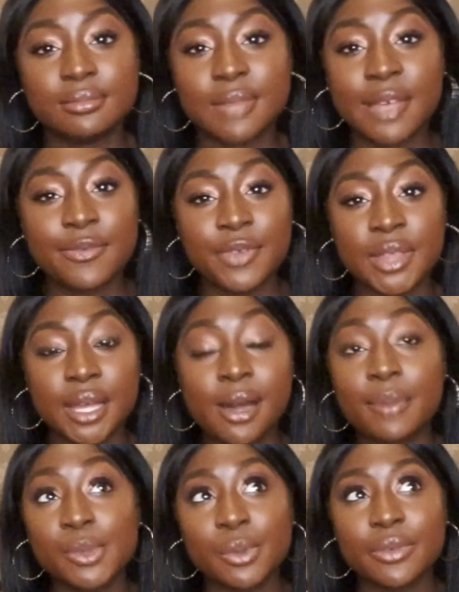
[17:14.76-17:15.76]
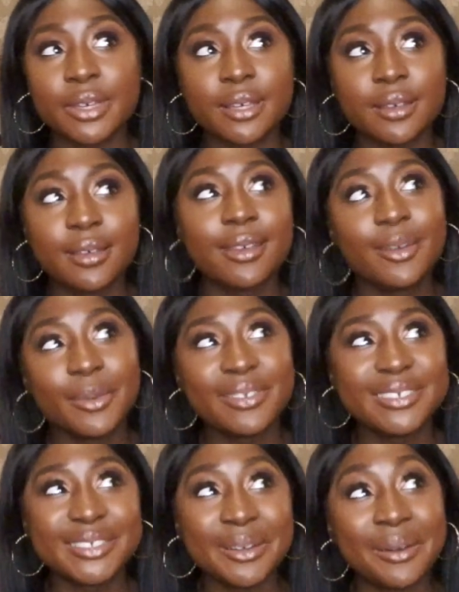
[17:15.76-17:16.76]
everything that comes with it,
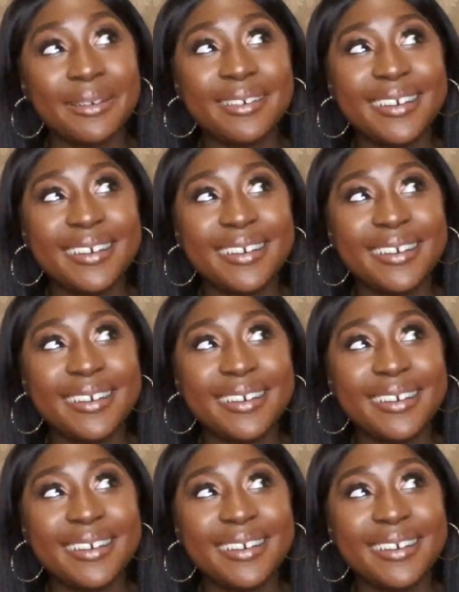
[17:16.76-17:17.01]
which is a lot.